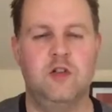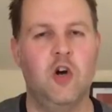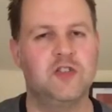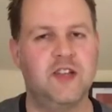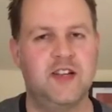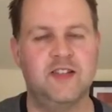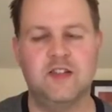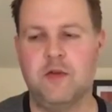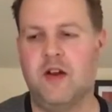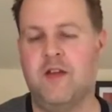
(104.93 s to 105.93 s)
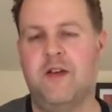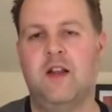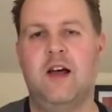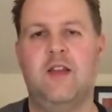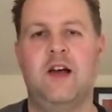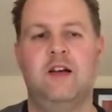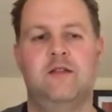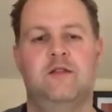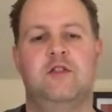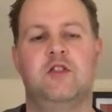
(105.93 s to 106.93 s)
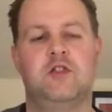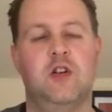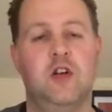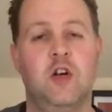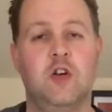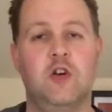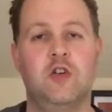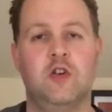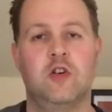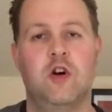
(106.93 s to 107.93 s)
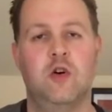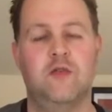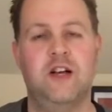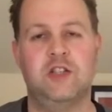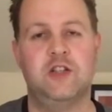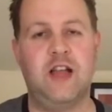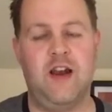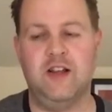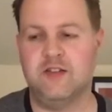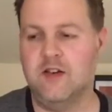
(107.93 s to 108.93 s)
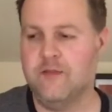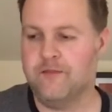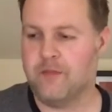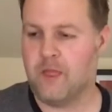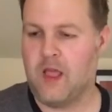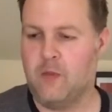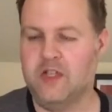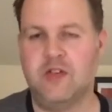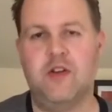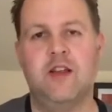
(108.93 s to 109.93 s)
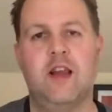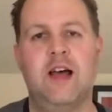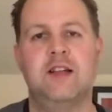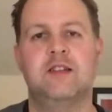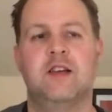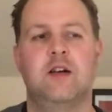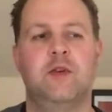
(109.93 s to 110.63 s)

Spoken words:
no cynicism or anything like that. Just a good old fashioned character, which I really liked.